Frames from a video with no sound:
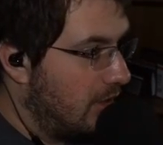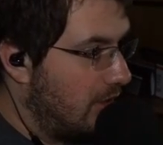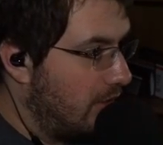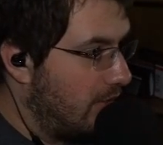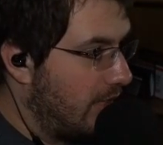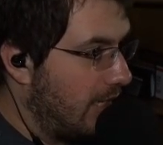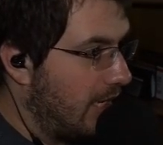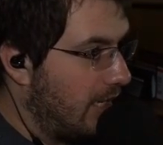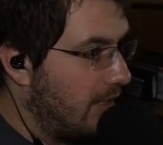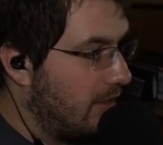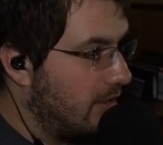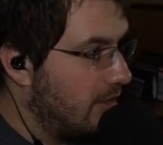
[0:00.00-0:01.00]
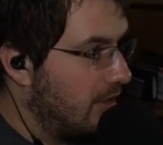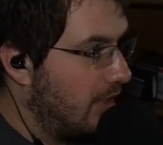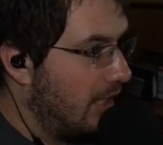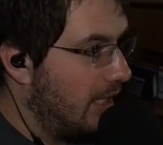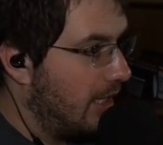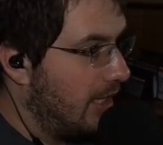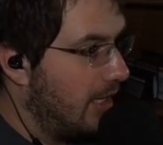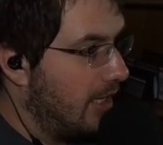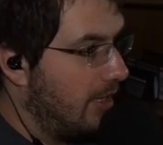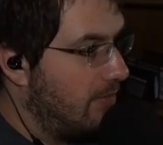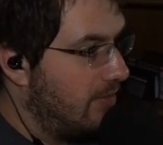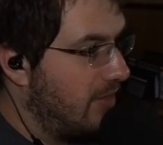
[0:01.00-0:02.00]
Okay.
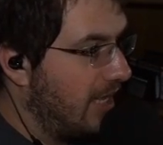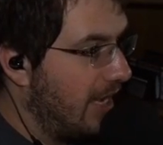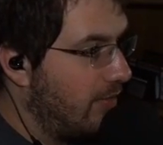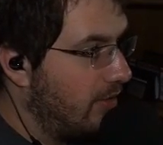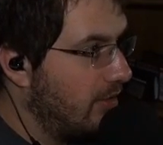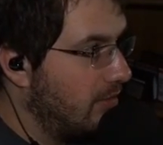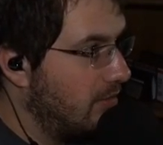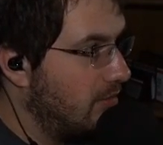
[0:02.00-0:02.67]
Uh, that one?